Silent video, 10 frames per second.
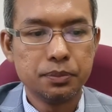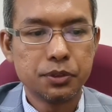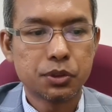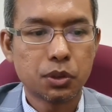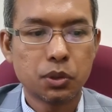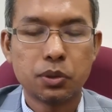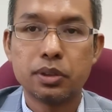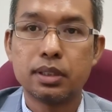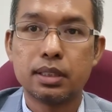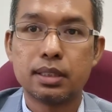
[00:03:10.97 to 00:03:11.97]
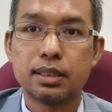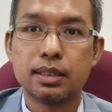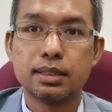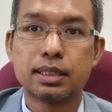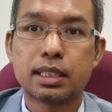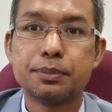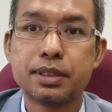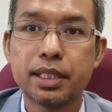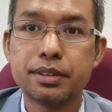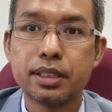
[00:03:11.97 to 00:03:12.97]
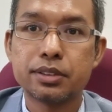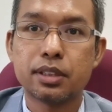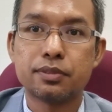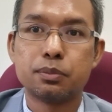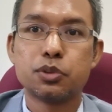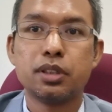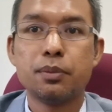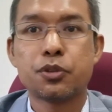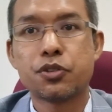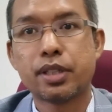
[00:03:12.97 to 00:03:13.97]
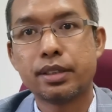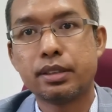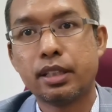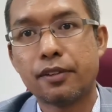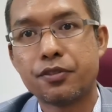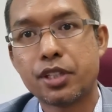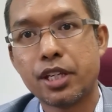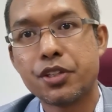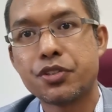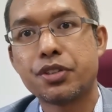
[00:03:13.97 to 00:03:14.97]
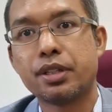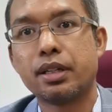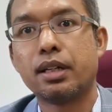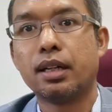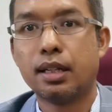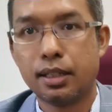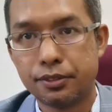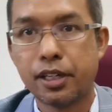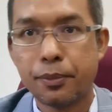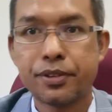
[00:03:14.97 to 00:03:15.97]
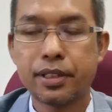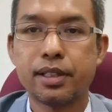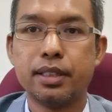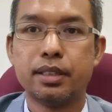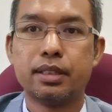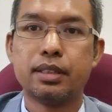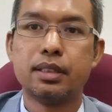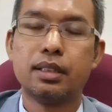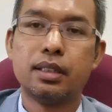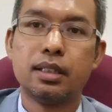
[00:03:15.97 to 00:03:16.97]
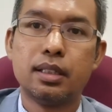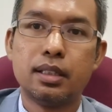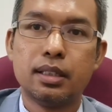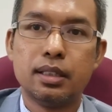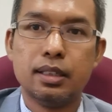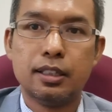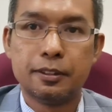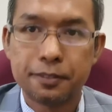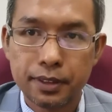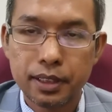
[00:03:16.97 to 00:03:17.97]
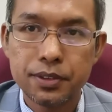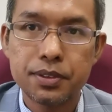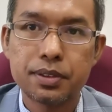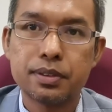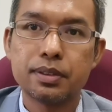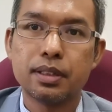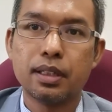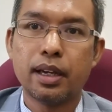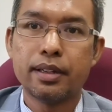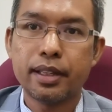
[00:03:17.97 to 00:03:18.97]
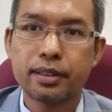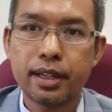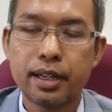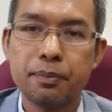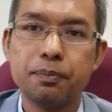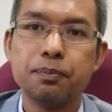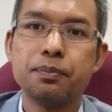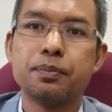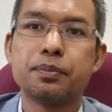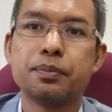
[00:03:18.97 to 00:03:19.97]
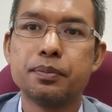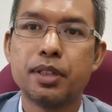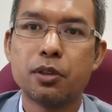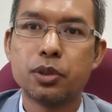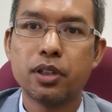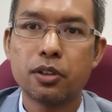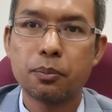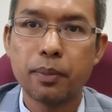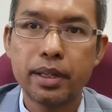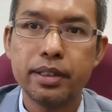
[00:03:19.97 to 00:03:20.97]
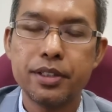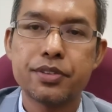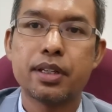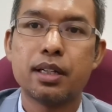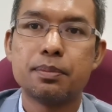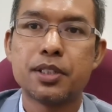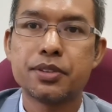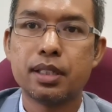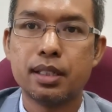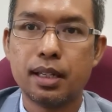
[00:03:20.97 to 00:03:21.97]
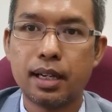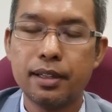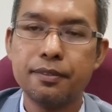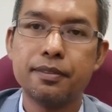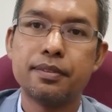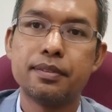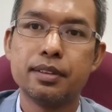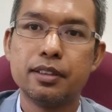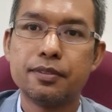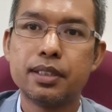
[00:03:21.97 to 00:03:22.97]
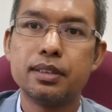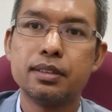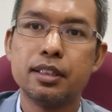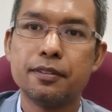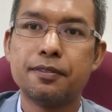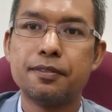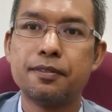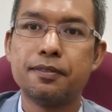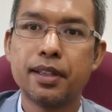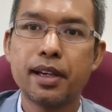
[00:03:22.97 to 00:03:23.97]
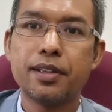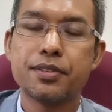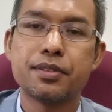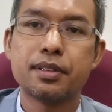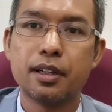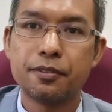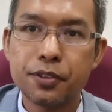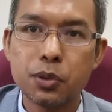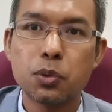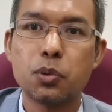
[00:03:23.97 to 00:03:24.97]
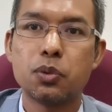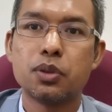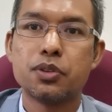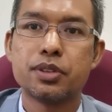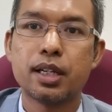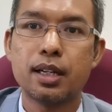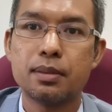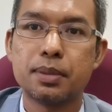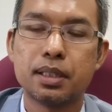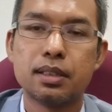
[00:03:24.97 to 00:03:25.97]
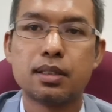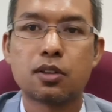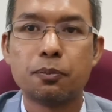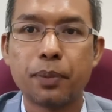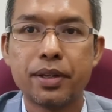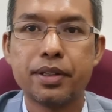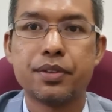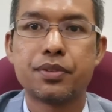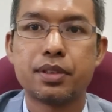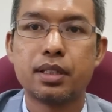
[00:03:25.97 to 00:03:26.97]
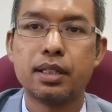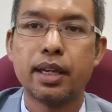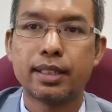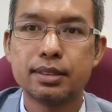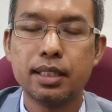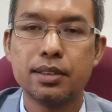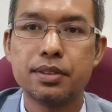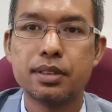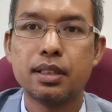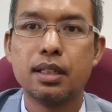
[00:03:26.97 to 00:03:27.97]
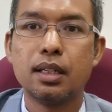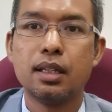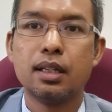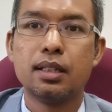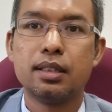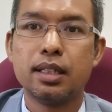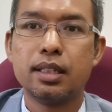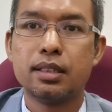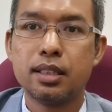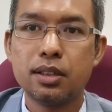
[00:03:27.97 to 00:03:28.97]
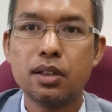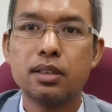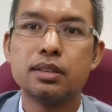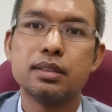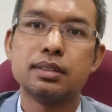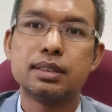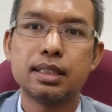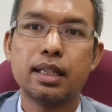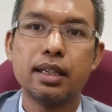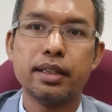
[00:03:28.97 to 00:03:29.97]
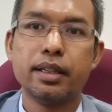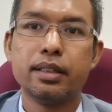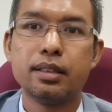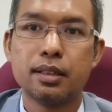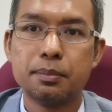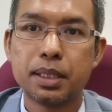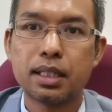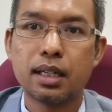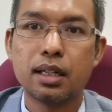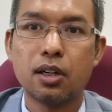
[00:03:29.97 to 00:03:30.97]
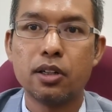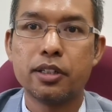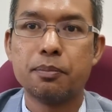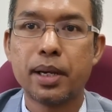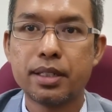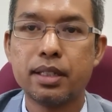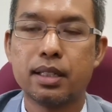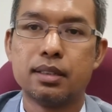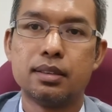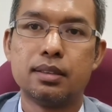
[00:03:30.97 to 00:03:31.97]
so the circumstances of Muslim society have changed dramatically. First, at that time, there were not many Sahaba still alive. Even if there is a few Sahaba, companions exist, they did not stay in Mecca or in Medina.